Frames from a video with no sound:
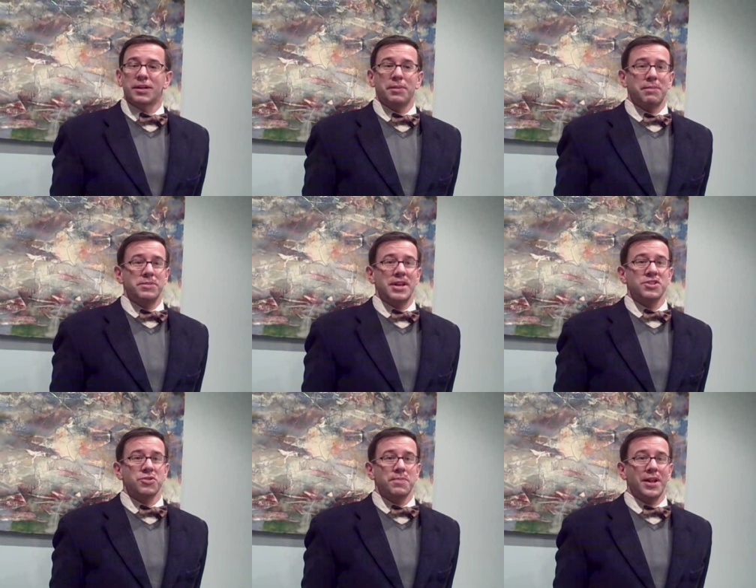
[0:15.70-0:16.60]
I'm
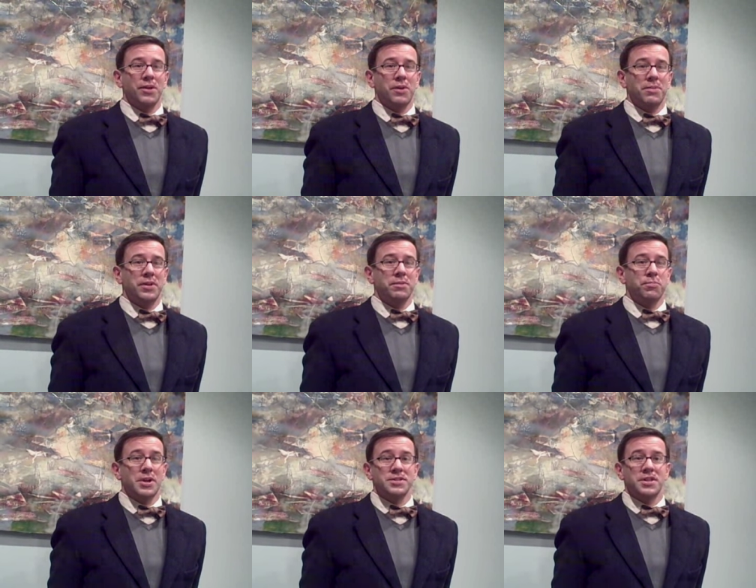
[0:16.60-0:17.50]
Dennis Ribello. I'm the
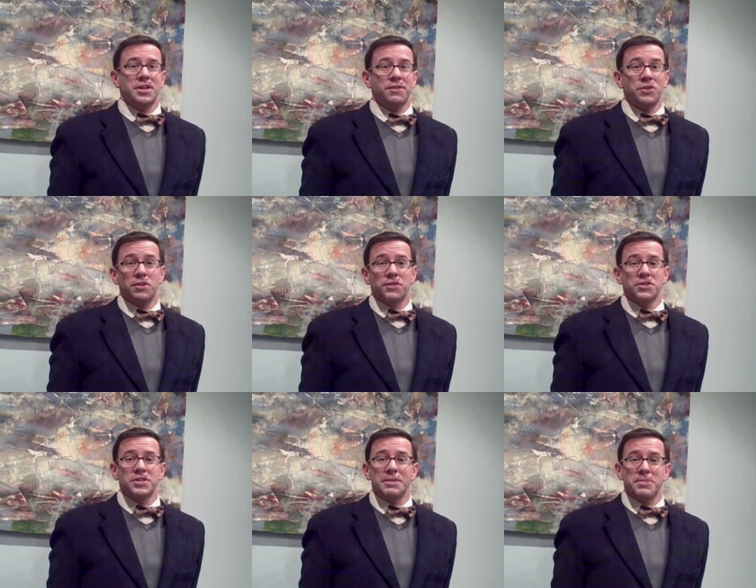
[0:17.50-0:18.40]
president of
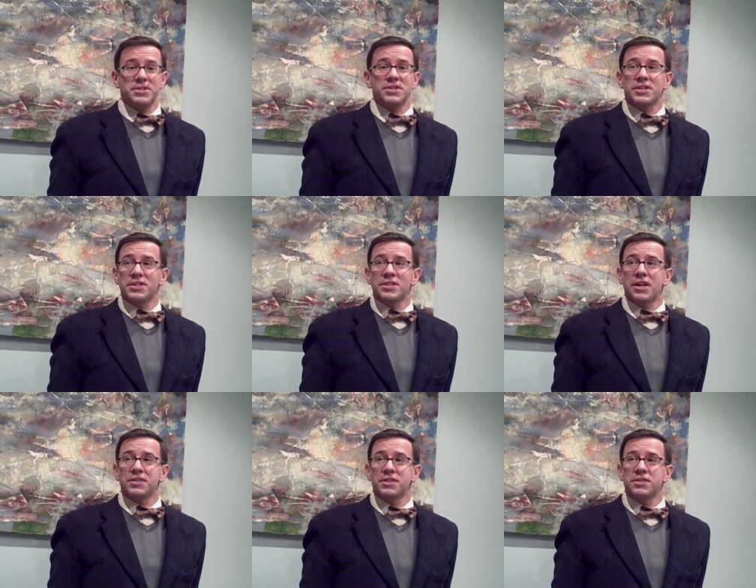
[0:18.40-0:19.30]
University Business
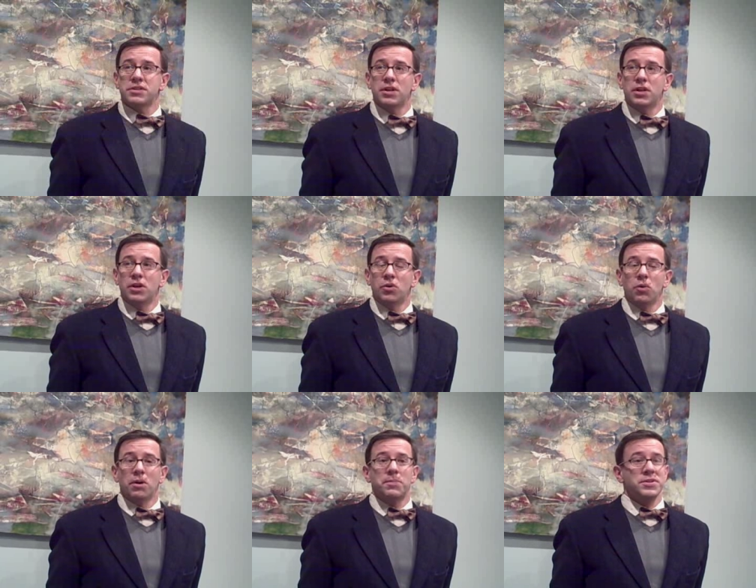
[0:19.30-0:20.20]
Consultants.
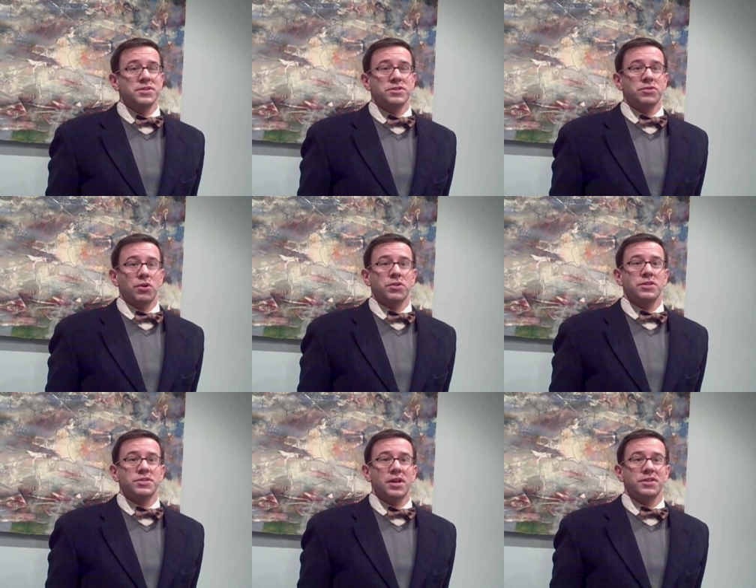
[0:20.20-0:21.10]
We're a business growth
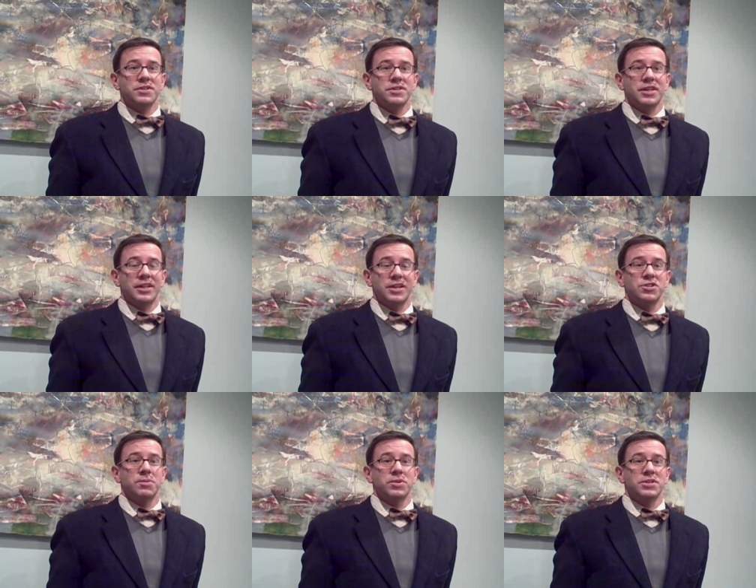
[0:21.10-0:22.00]
consultancy and
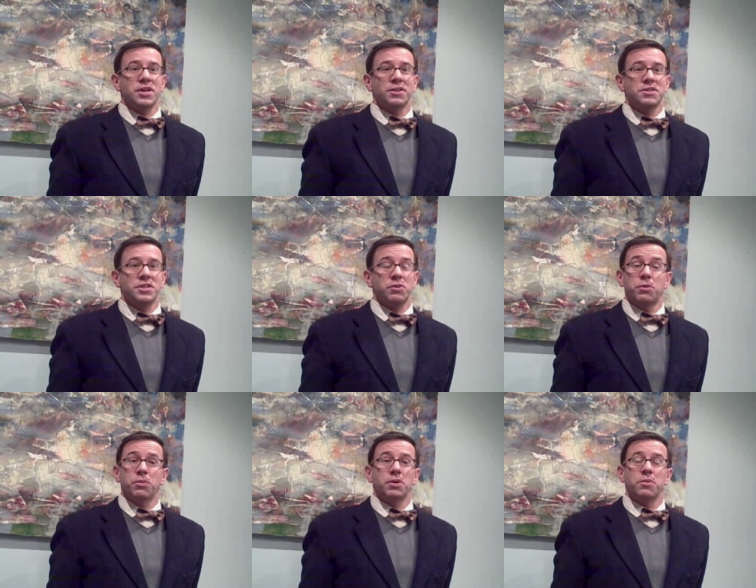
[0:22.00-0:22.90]
leadership consultancy,
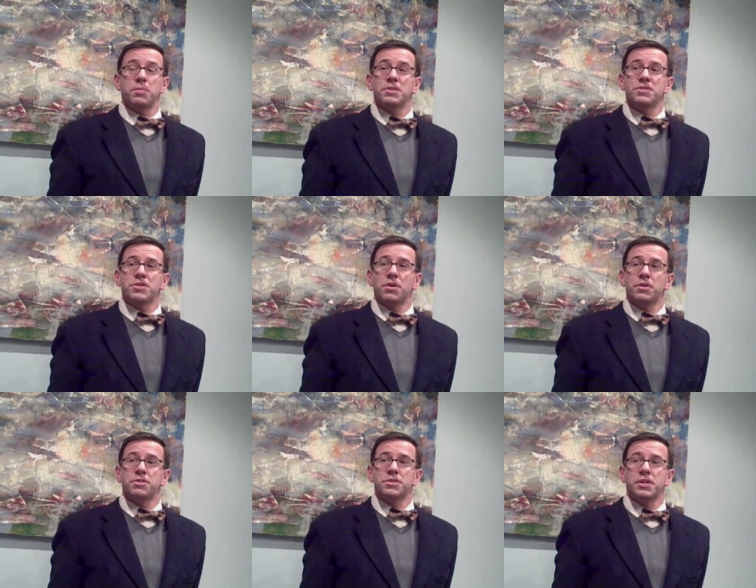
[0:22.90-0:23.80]
and we work with business
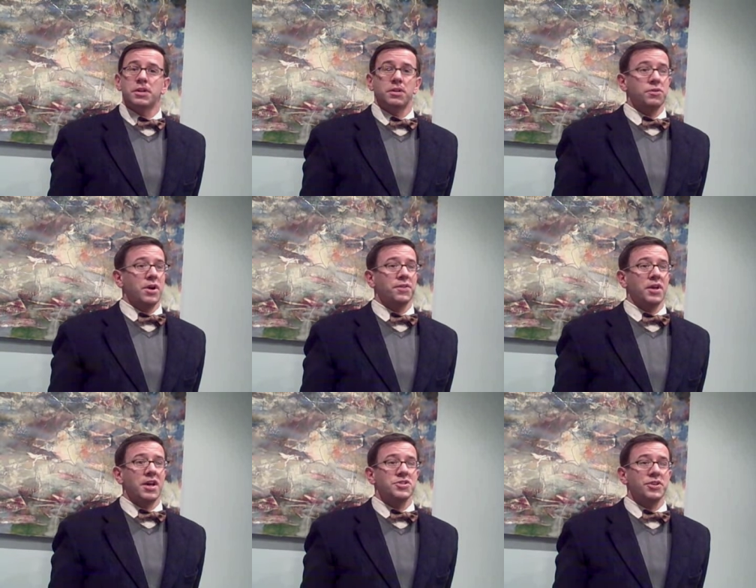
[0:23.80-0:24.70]
owners throughout the
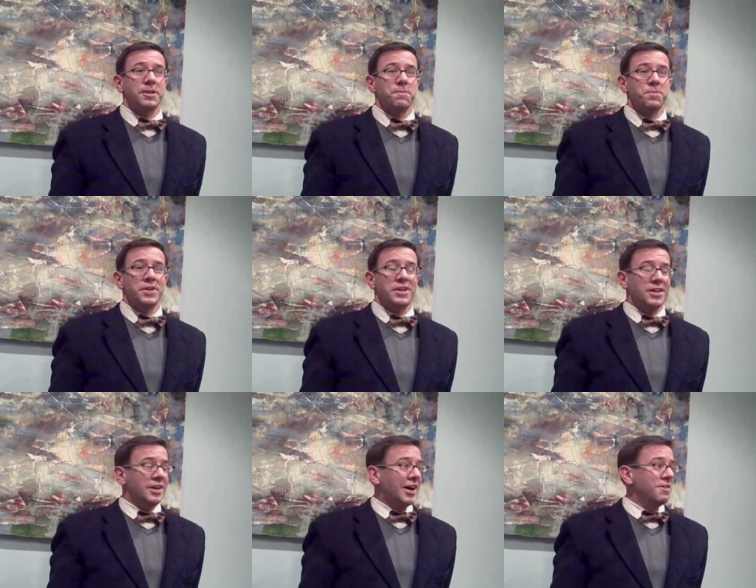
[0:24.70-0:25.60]
country.
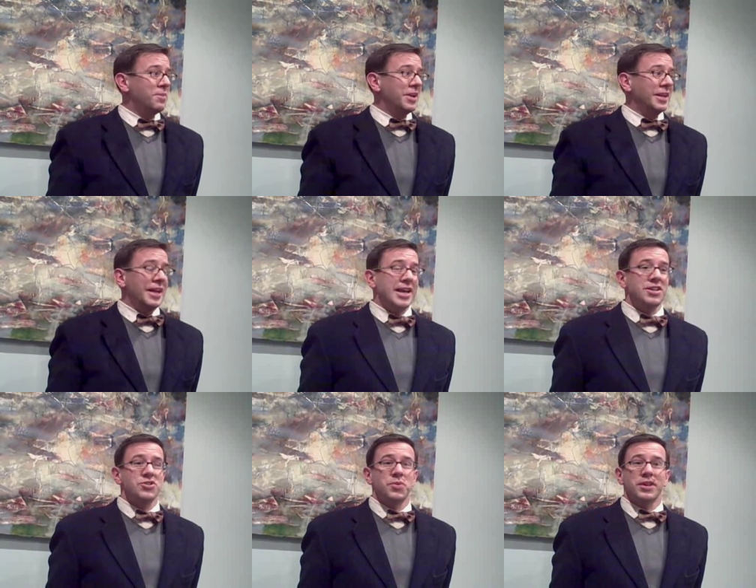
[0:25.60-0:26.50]
I've been
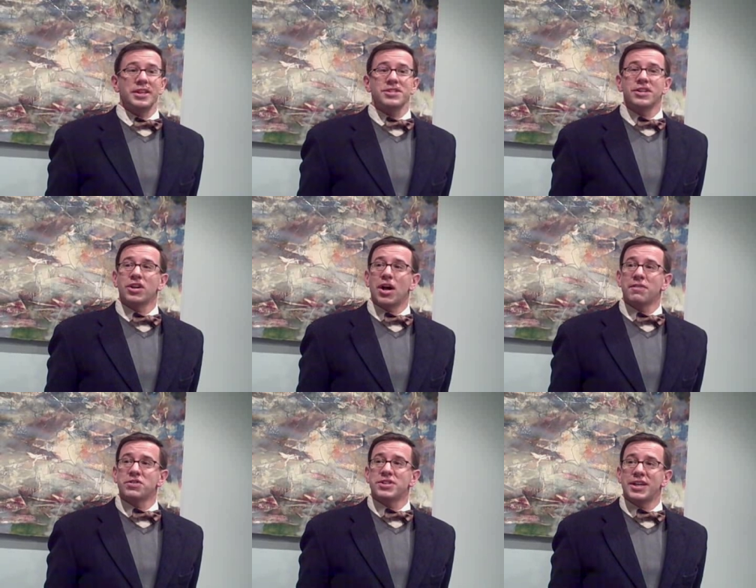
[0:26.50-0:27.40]
engaged with Lisa in
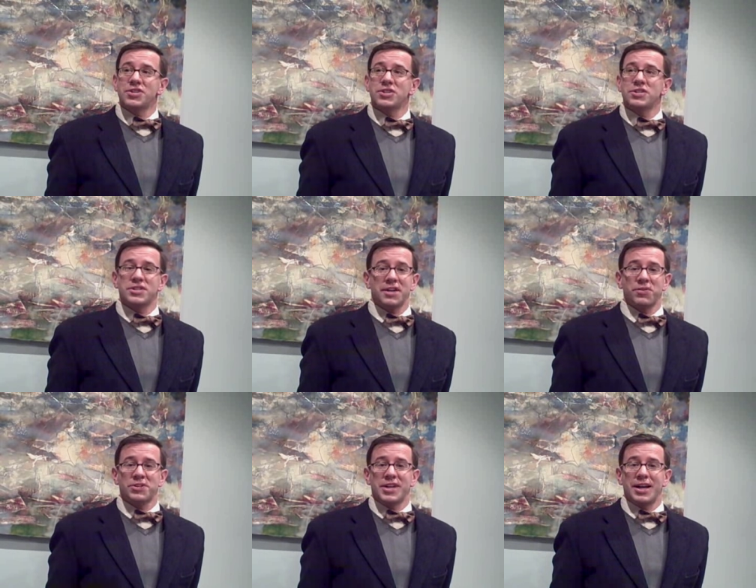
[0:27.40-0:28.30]
conversations
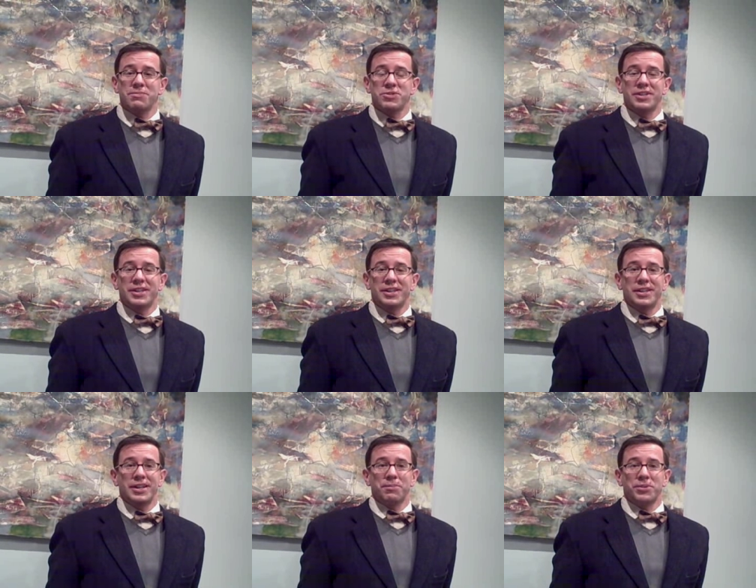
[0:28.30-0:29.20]
several times
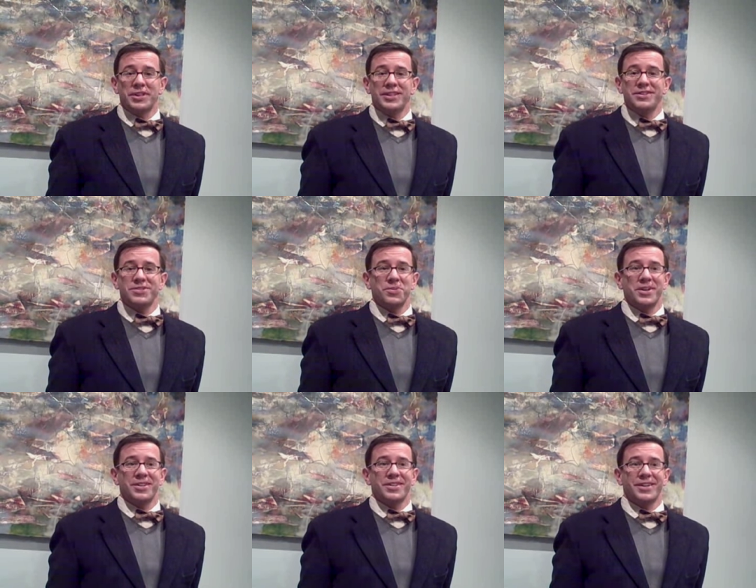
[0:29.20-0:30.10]
and pleased
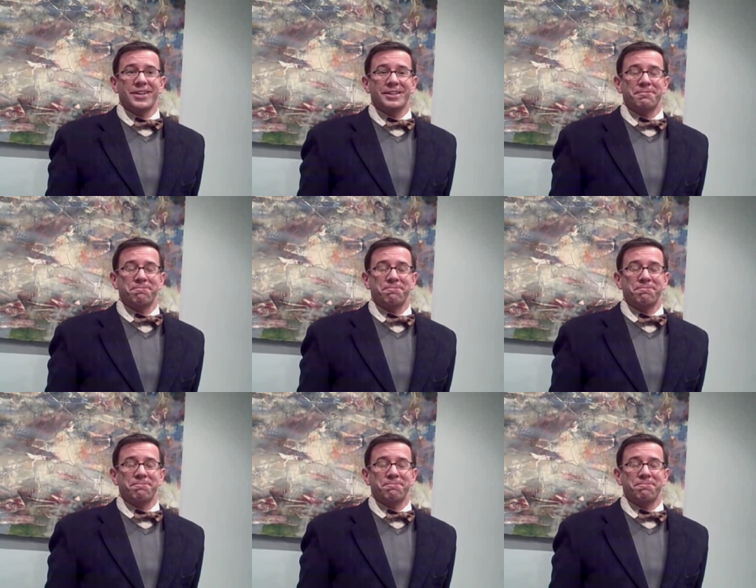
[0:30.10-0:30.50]
with